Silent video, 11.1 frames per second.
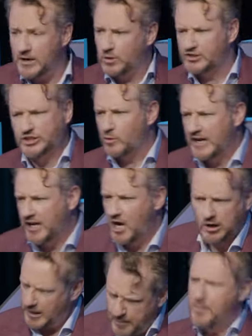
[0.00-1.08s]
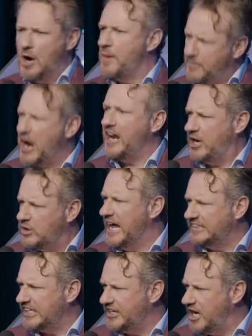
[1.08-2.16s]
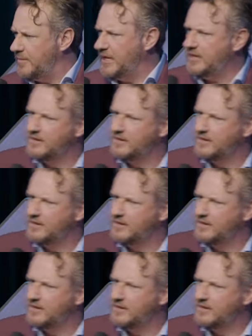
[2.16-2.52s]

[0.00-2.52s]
and then we're still ready to go. Like, boom, boom, I'm ready. Who needs it? You know what